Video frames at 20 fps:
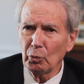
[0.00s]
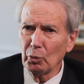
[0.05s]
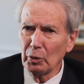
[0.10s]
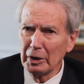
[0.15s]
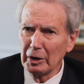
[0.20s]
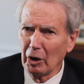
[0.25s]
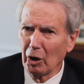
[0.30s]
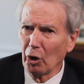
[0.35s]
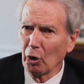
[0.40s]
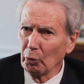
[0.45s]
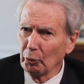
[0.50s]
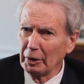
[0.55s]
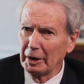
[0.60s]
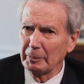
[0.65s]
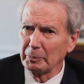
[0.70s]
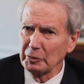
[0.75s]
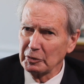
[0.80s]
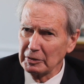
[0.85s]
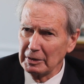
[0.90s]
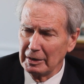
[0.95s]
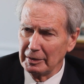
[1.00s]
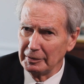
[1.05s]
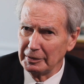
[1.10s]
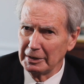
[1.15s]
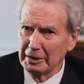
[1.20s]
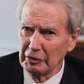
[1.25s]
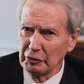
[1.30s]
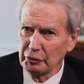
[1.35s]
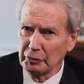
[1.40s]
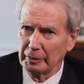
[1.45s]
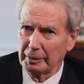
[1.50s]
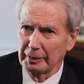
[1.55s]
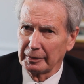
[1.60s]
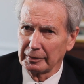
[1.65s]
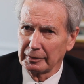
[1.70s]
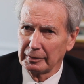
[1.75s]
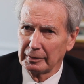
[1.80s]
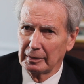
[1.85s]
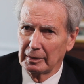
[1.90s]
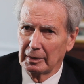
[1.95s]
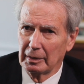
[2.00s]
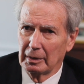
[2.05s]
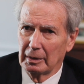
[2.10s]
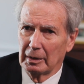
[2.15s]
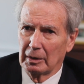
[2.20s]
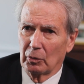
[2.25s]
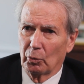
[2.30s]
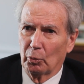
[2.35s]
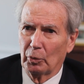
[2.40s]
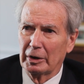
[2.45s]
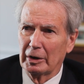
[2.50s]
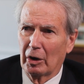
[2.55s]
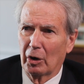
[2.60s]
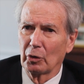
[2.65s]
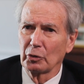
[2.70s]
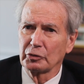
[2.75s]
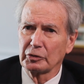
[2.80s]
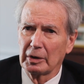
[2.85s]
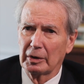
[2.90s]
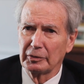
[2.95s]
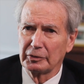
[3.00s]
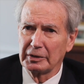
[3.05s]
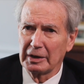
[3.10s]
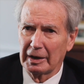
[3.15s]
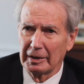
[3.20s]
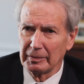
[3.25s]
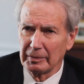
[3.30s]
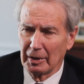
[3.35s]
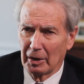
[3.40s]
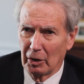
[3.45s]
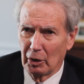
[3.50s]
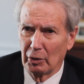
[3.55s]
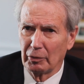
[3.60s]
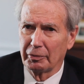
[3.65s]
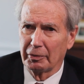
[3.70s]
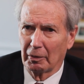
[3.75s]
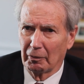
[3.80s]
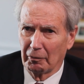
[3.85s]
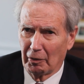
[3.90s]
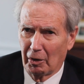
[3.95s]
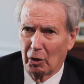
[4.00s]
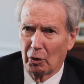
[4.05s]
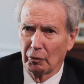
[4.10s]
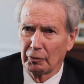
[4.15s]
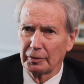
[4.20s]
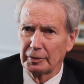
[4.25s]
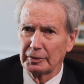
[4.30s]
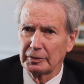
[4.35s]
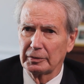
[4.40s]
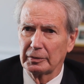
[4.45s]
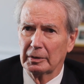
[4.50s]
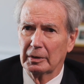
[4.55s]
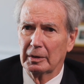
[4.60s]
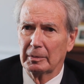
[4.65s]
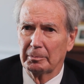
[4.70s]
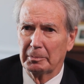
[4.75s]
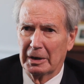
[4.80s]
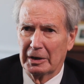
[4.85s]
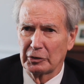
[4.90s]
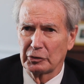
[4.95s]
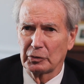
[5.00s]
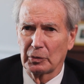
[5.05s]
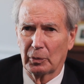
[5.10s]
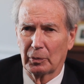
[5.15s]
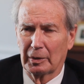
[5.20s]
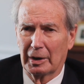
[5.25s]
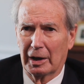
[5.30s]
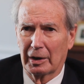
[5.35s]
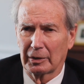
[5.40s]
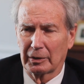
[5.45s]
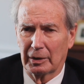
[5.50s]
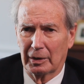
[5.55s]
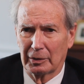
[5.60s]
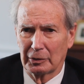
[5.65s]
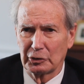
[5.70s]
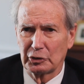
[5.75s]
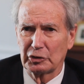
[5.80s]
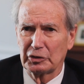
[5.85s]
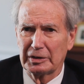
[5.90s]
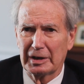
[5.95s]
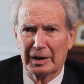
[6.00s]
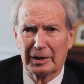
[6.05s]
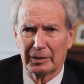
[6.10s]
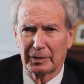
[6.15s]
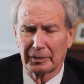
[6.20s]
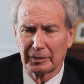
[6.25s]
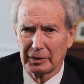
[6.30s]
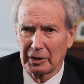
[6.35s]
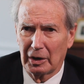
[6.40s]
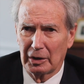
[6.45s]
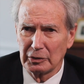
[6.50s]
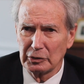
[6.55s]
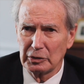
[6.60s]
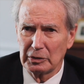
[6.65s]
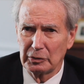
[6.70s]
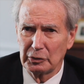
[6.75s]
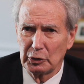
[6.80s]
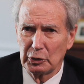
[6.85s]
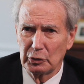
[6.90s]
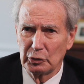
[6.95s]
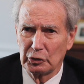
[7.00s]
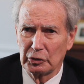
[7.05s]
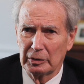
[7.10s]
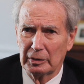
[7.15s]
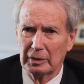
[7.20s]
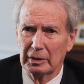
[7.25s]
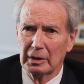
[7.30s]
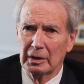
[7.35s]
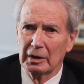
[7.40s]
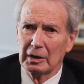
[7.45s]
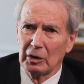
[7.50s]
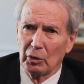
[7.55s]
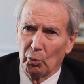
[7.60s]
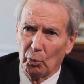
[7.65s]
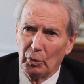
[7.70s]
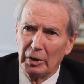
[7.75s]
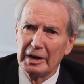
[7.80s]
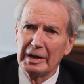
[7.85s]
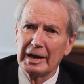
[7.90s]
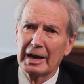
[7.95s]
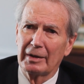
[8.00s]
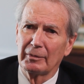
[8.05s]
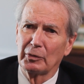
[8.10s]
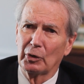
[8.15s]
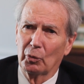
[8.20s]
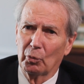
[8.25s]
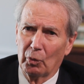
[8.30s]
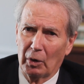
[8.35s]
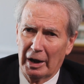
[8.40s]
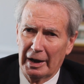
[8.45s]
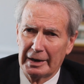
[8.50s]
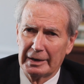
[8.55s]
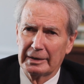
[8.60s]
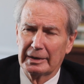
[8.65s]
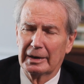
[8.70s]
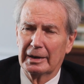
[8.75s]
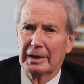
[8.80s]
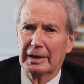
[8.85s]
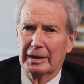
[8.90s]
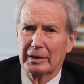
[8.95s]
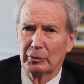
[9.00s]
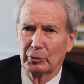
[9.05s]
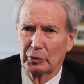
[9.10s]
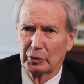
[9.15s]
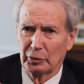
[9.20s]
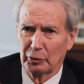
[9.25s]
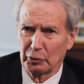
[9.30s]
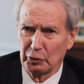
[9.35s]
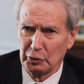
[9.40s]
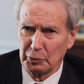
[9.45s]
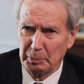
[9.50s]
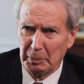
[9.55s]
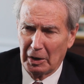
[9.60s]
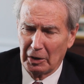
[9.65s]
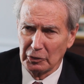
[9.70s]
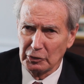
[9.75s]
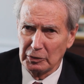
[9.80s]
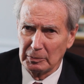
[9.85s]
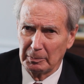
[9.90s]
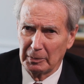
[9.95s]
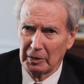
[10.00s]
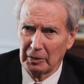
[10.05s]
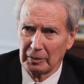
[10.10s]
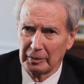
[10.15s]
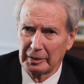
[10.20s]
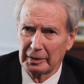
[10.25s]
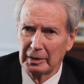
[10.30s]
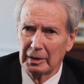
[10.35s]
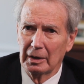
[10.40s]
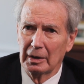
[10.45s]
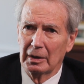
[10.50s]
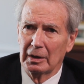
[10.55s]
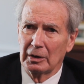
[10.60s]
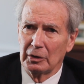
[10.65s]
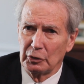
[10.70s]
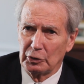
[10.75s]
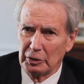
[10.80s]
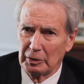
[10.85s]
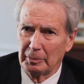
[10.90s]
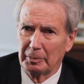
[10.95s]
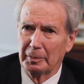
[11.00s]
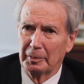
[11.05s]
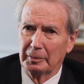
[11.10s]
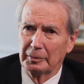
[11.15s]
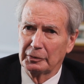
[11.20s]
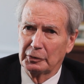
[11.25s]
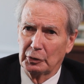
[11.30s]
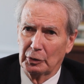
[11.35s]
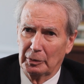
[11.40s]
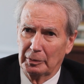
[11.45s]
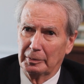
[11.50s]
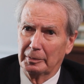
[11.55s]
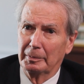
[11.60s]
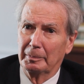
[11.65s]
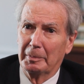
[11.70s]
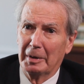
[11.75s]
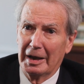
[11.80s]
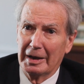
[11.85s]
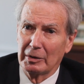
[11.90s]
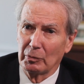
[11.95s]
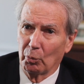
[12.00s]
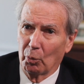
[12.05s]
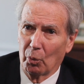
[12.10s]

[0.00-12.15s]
We all represent districts. We also take the oath of office based on our understanding of the Constitution. We have the right and the responsibility to, to debate